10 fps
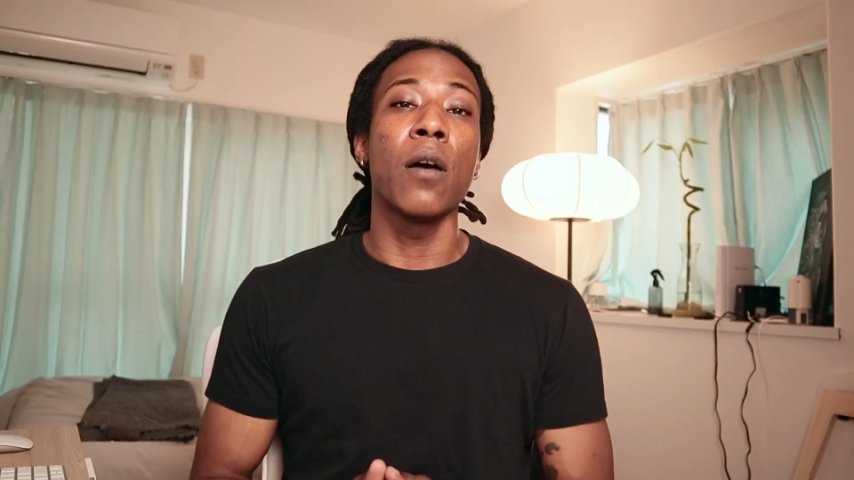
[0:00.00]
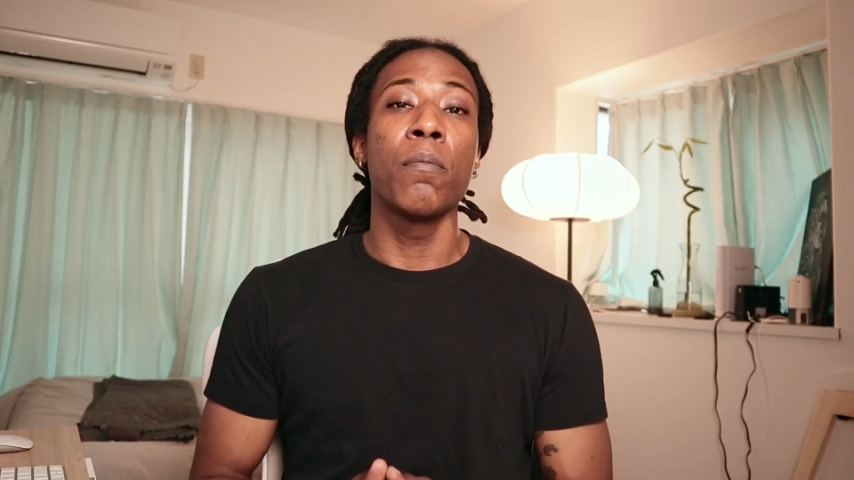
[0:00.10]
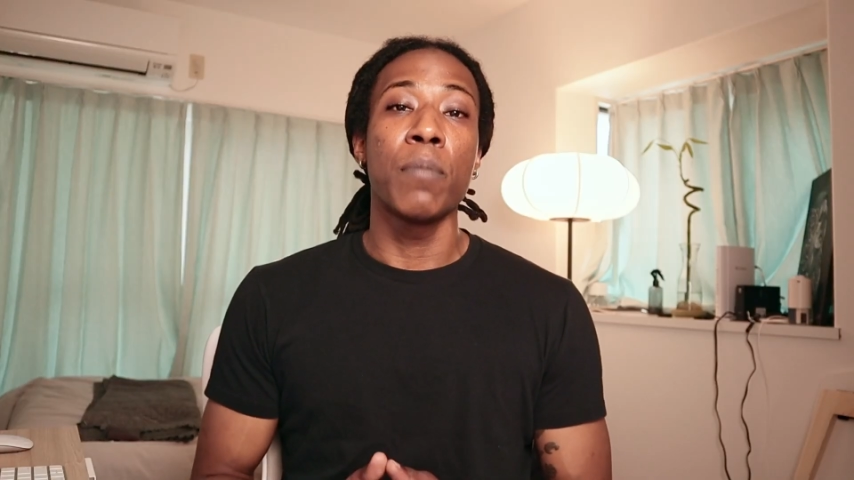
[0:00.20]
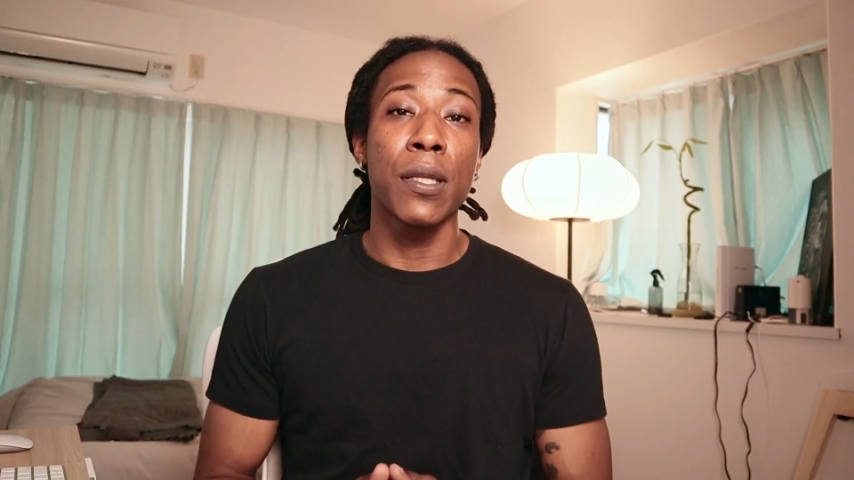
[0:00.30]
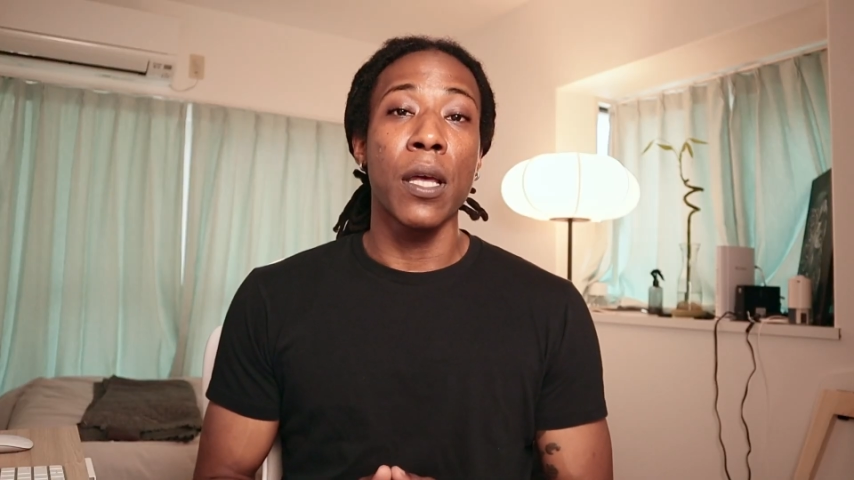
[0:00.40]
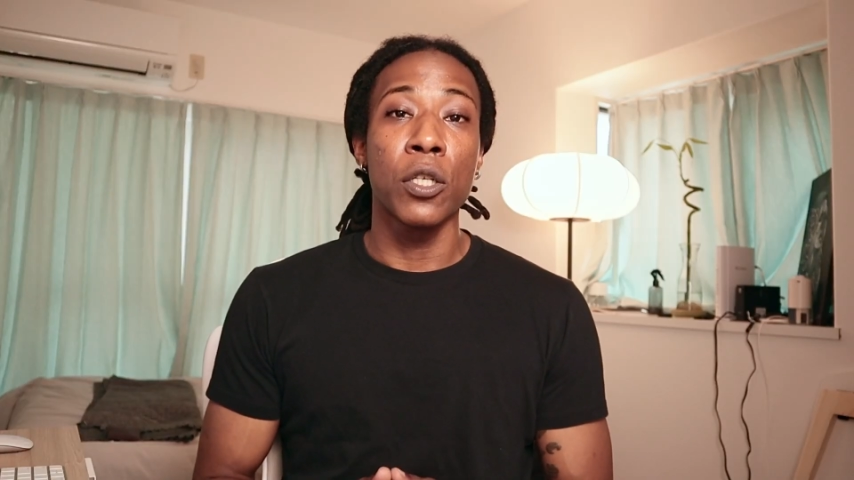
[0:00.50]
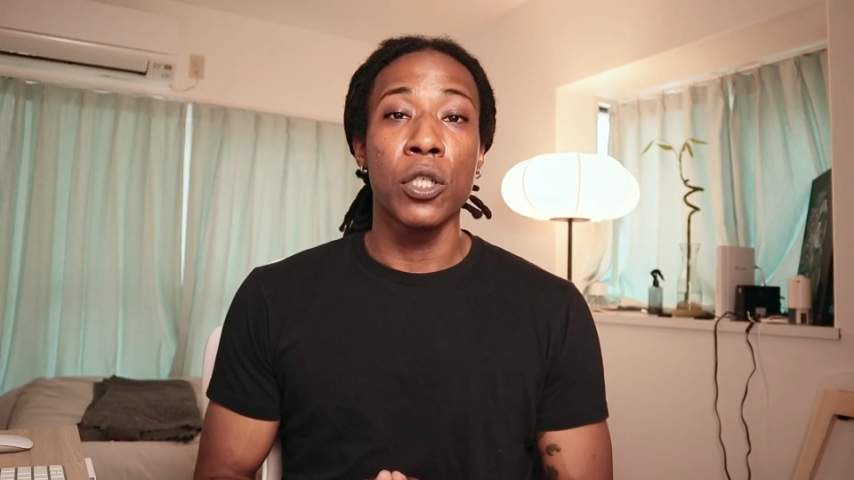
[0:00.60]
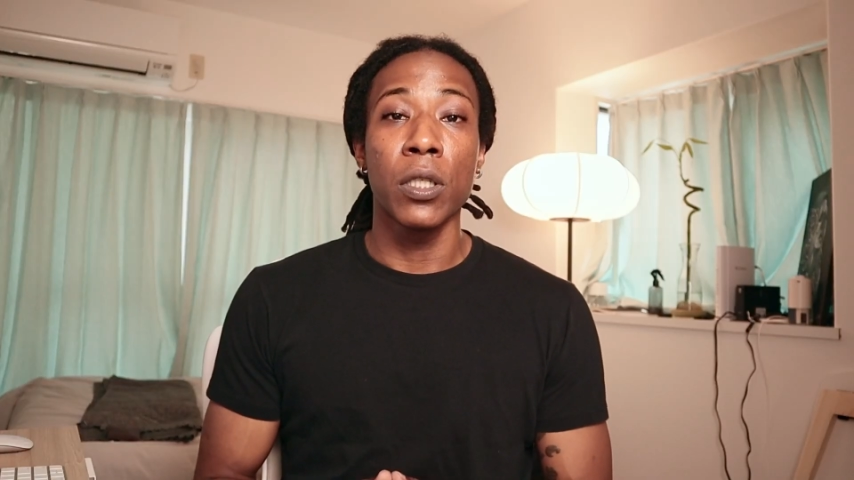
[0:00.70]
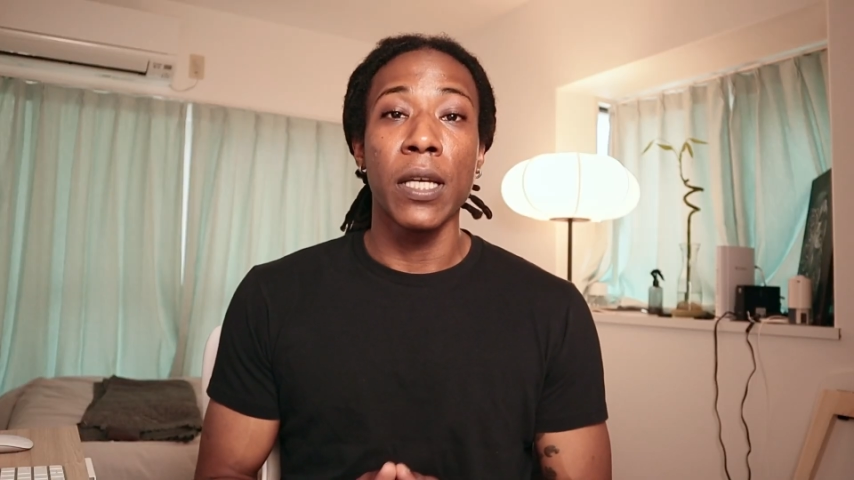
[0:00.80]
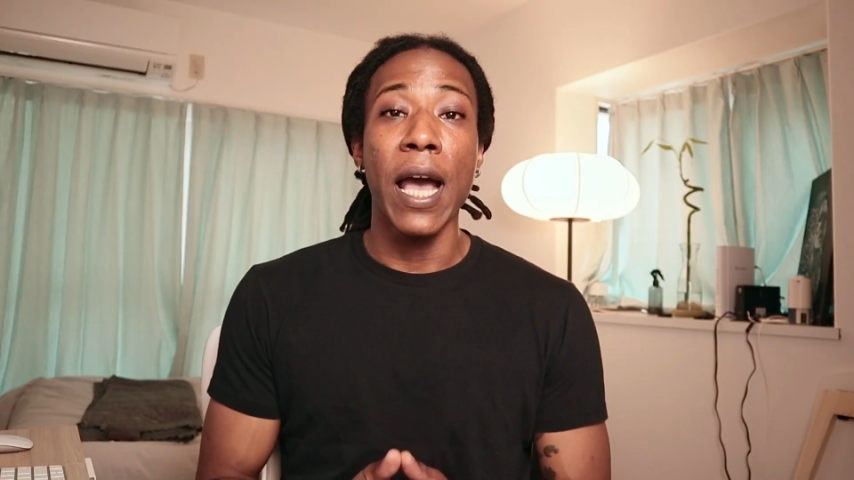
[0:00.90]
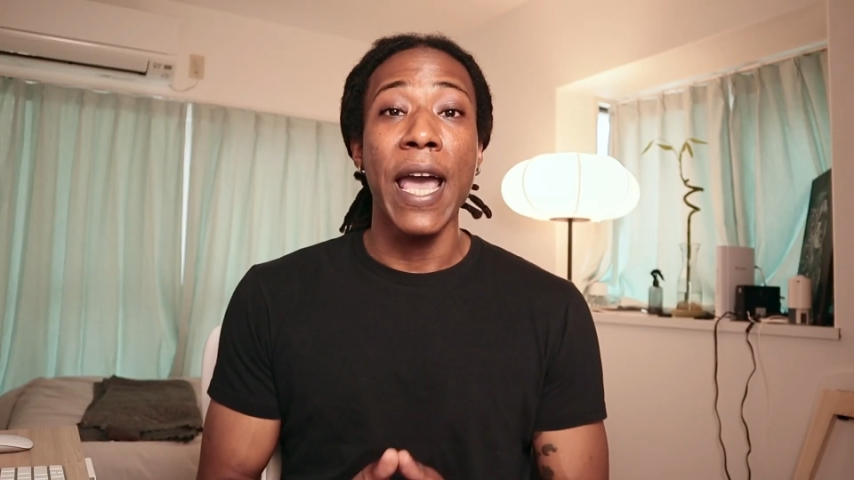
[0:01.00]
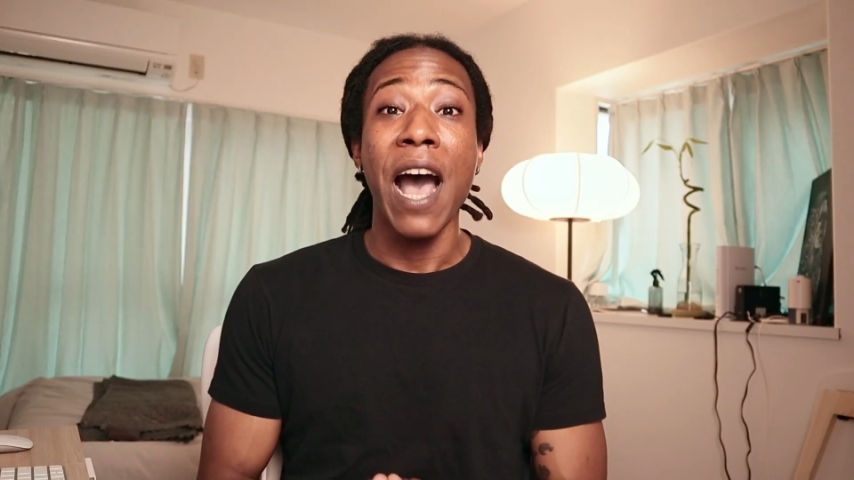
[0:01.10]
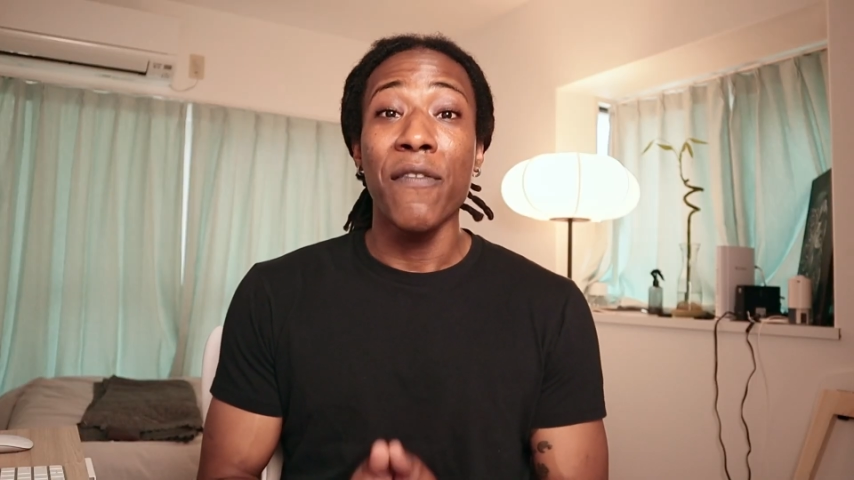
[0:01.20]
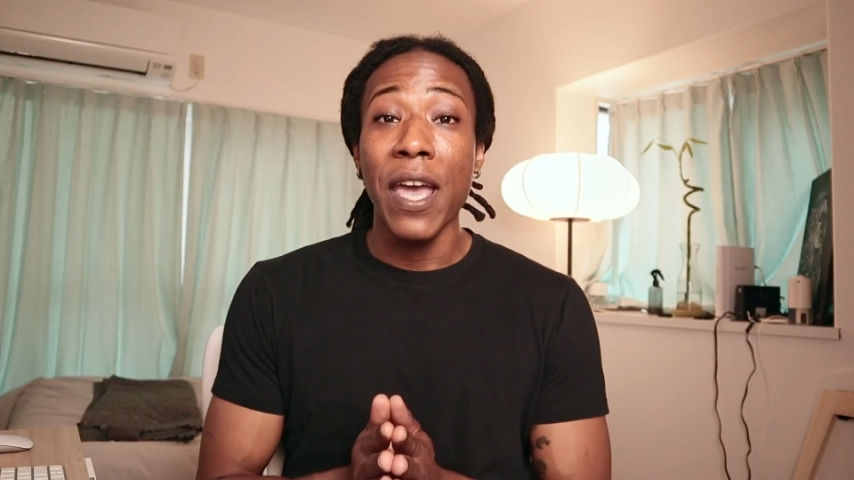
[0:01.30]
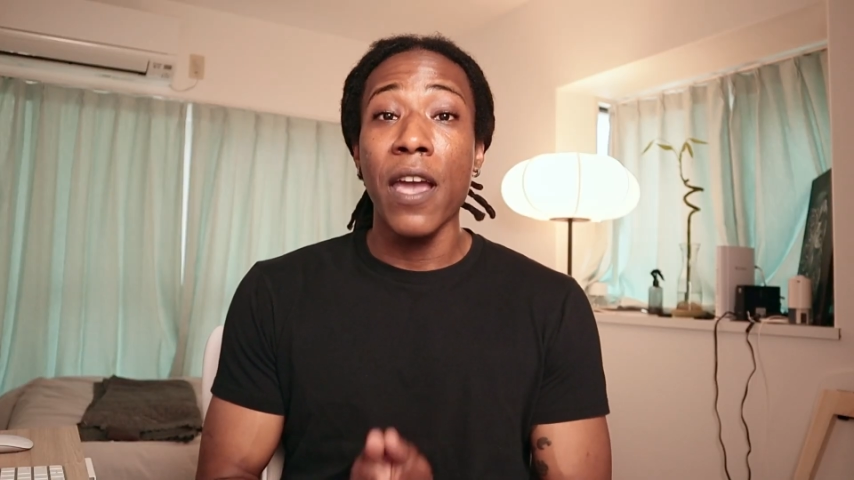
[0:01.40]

dump essentially. I have